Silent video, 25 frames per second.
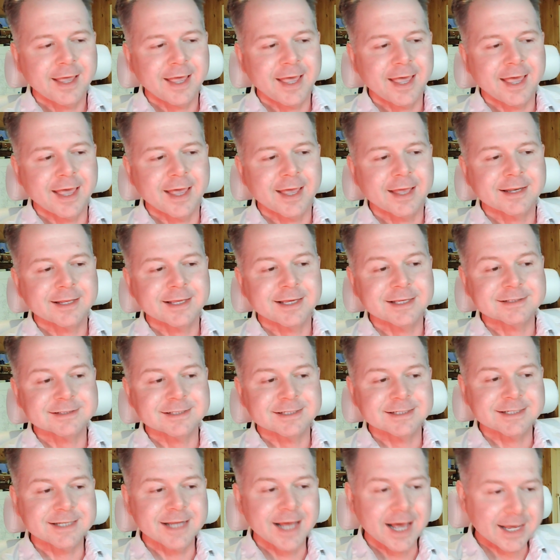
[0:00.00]
and he
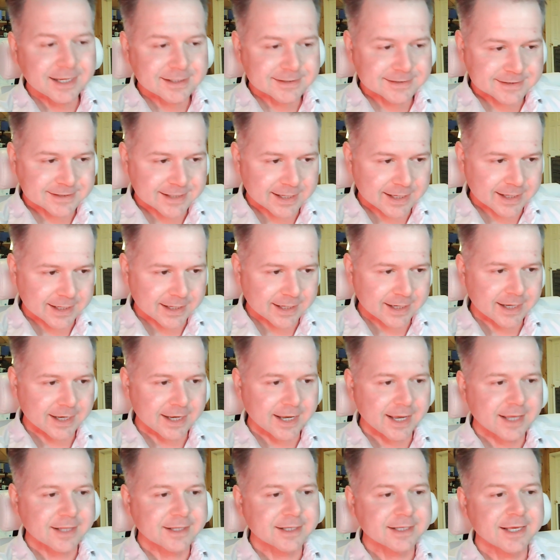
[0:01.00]
denied saying it
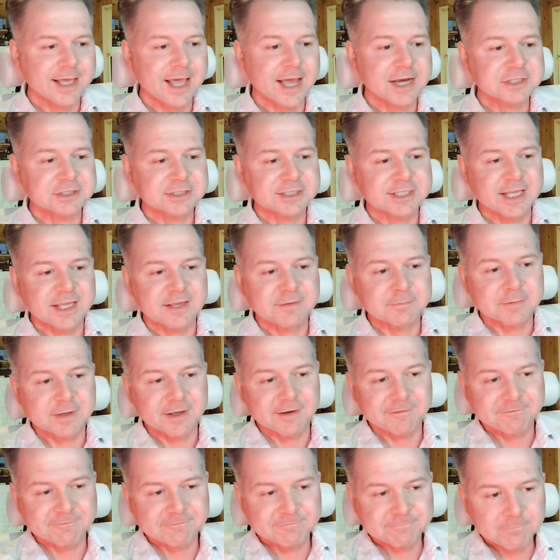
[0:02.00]
and he actually gave me
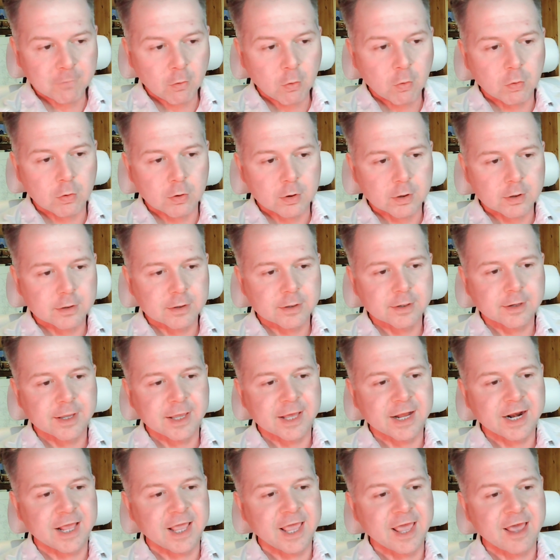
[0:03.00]
a four
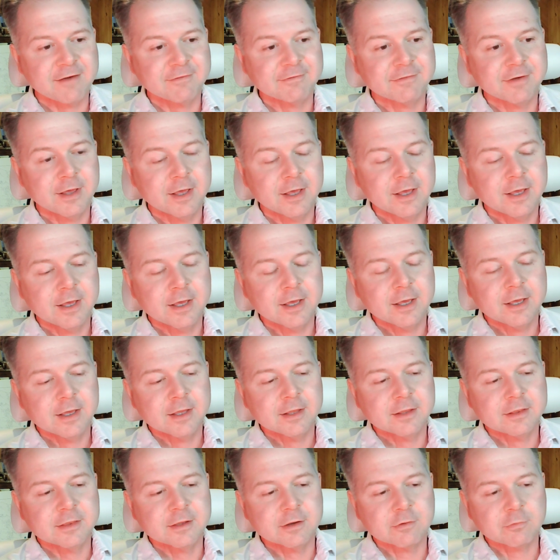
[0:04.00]
and I have
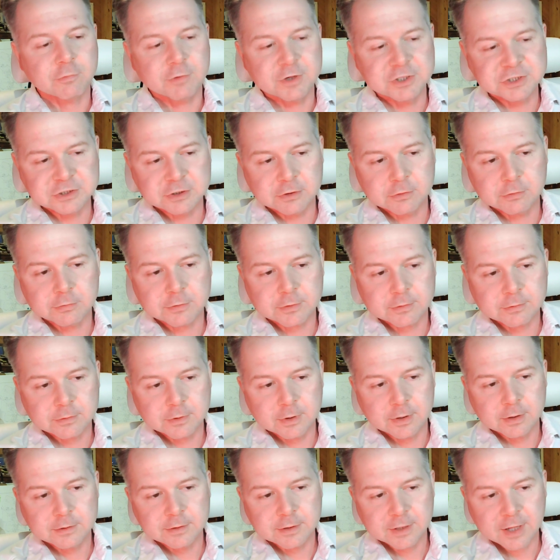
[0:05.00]
the original re-
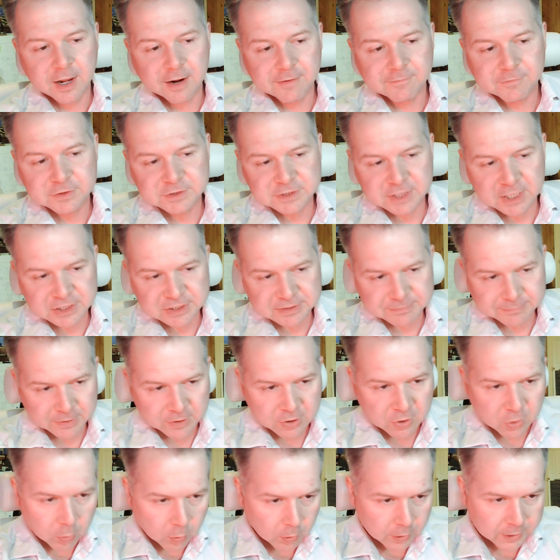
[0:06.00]
conversation
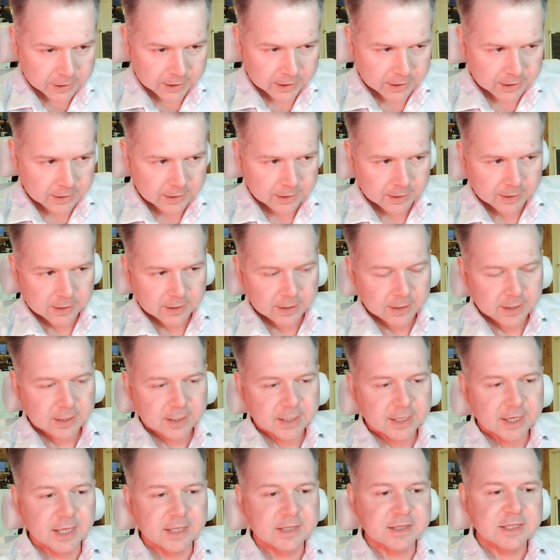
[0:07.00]
recorded,
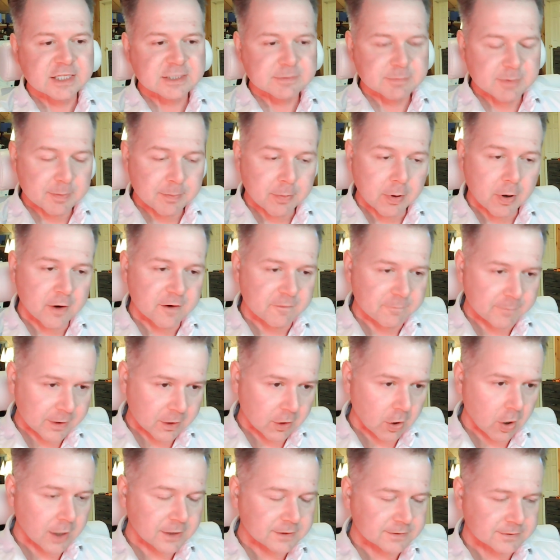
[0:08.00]
can this be part of my
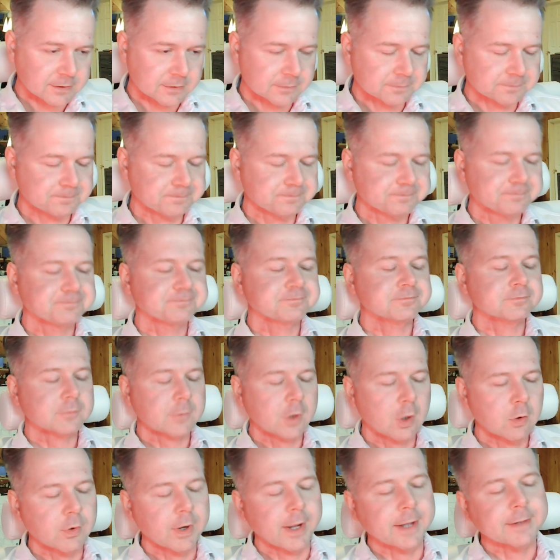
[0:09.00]
lawsuit?
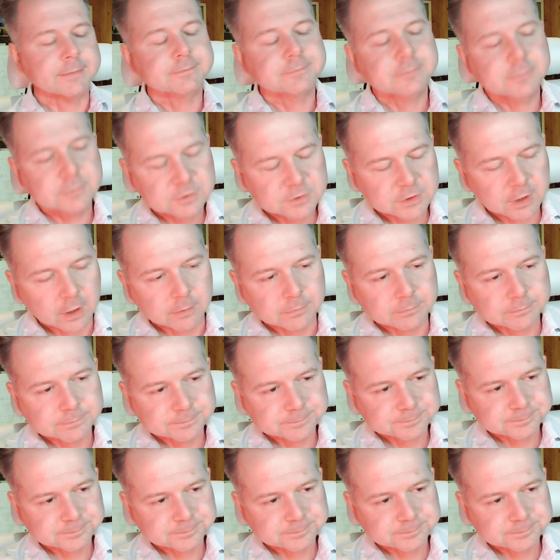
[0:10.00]
Okay, so